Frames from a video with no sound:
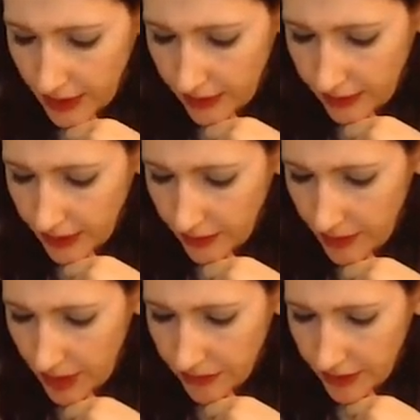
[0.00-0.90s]
and think
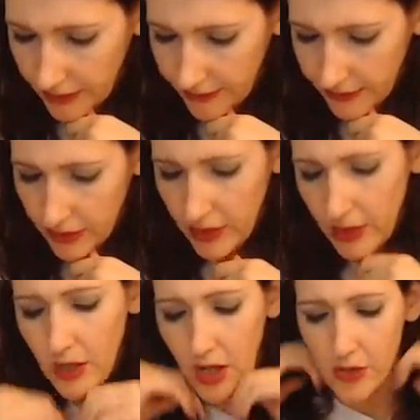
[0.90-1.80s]
about things.
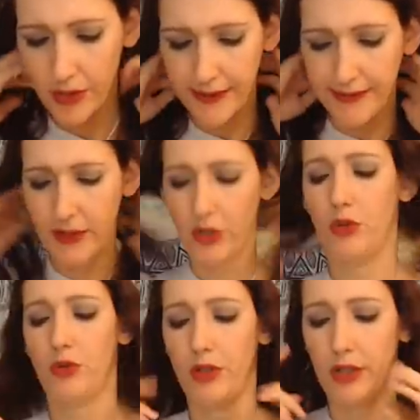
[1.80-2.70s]
All right,
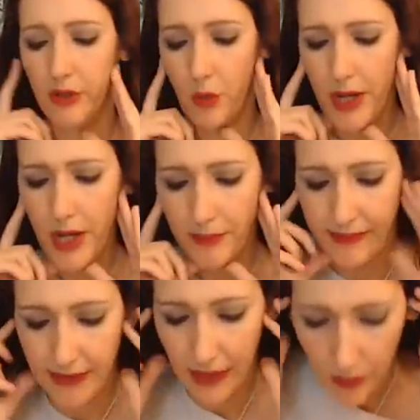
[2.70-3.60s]
so the way I'm
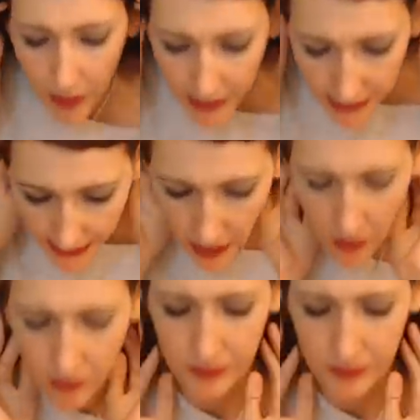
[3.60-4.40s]
seeing it right now,